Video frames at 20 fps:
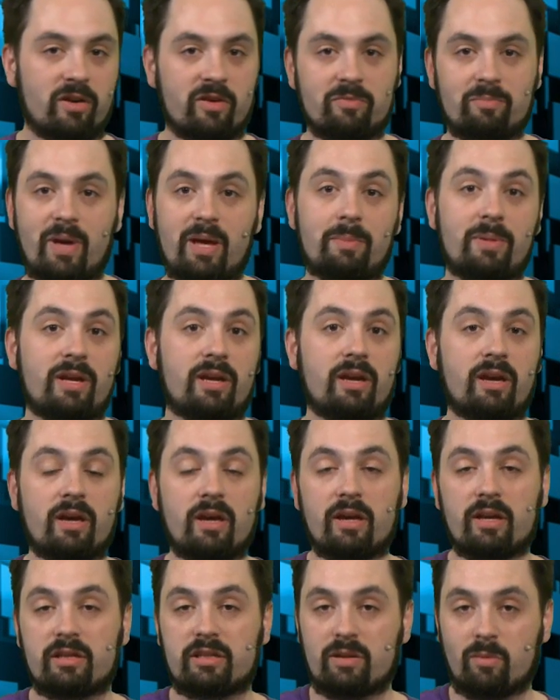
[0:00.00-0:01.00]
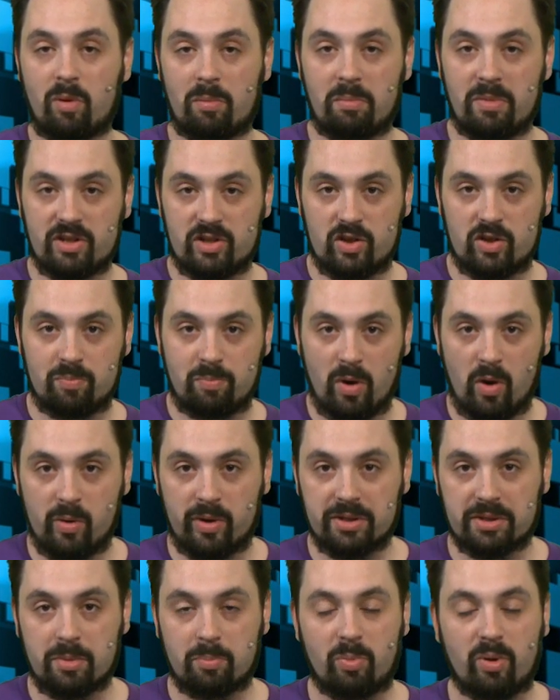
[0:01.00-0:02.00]
If maybe someone misspoke
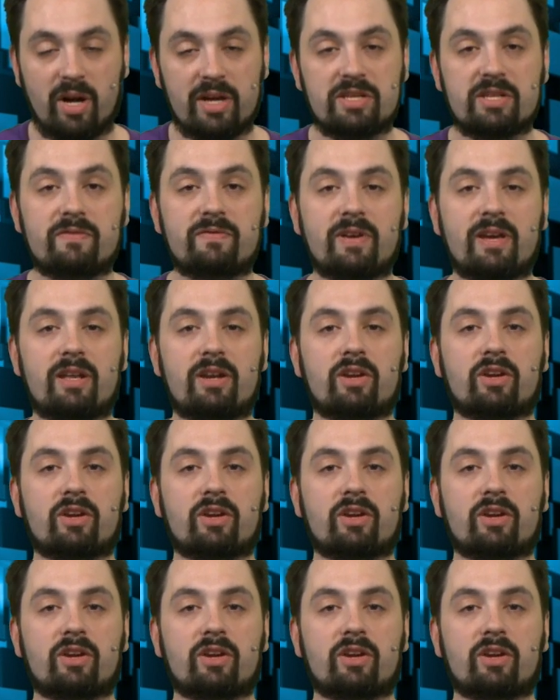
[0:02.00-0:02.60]
at the press event,